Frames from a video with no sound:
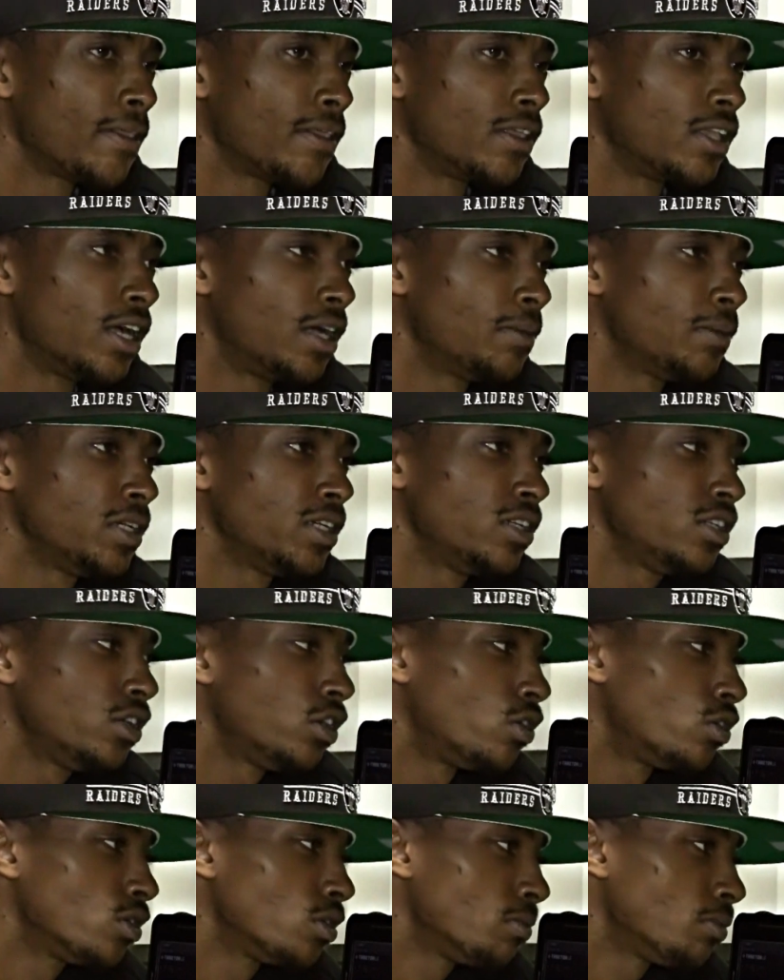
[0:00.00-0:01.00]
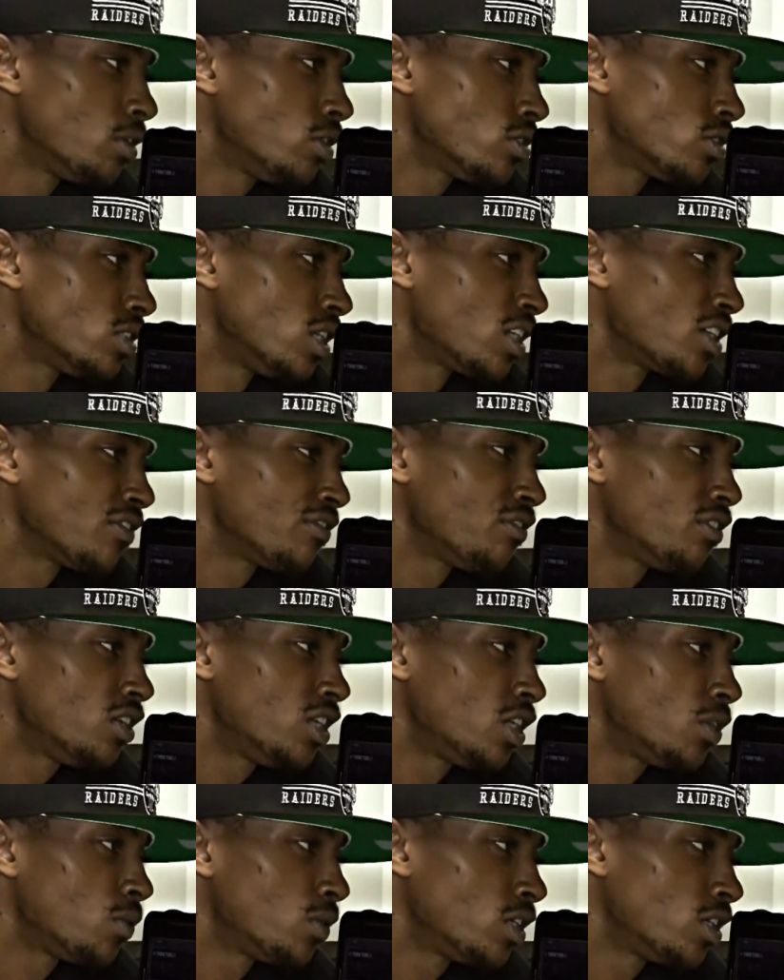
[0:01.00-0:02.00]
You know what I mean? The only person that can feel
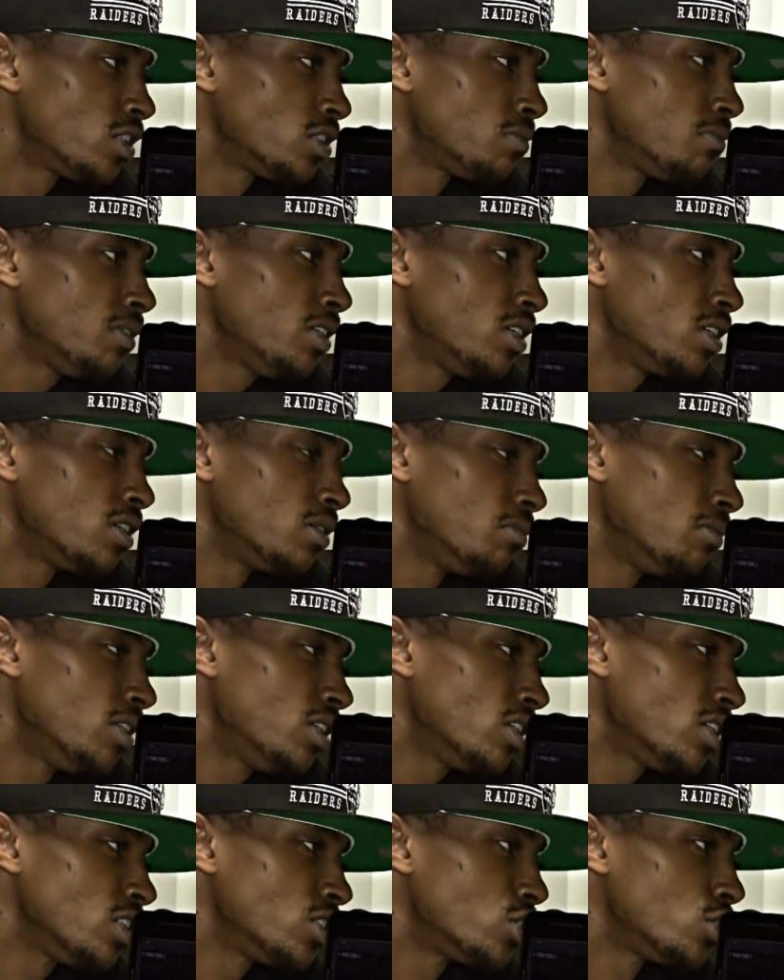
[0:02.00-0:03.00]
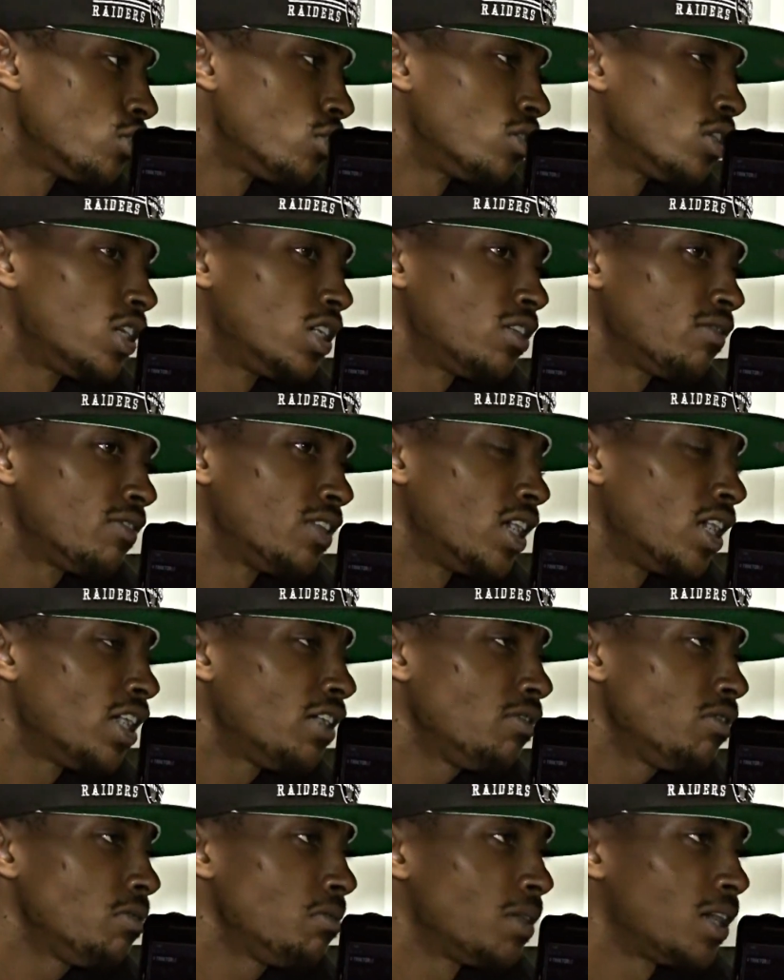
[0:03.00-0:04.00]
that way is Meek, and Meek is showing love to
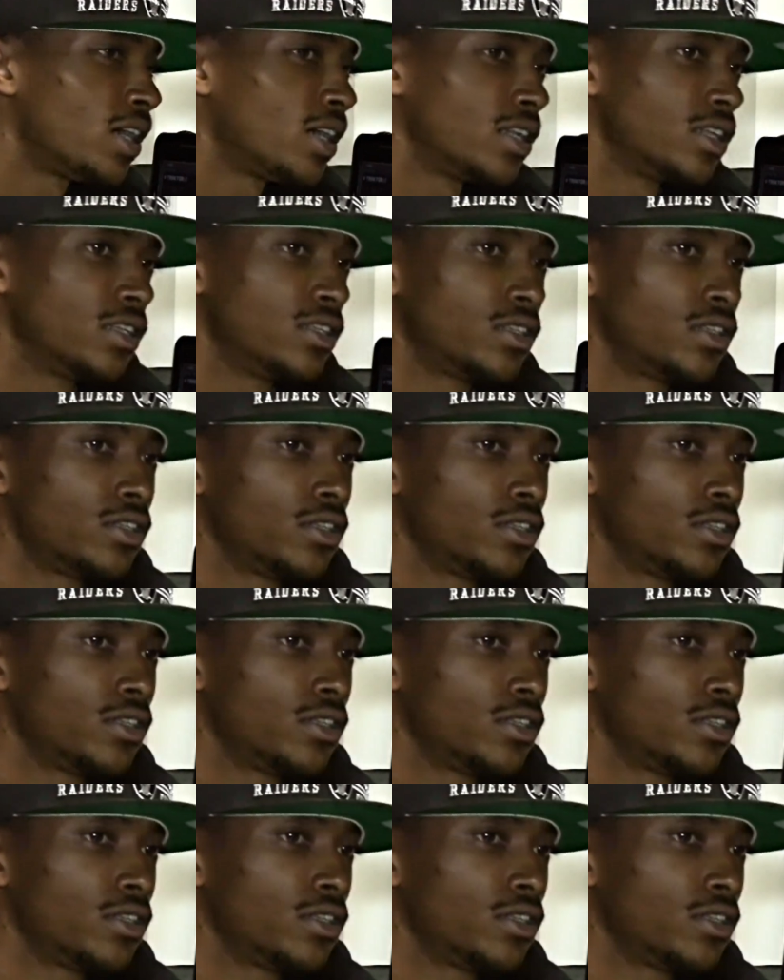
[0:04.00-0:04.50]
everybody.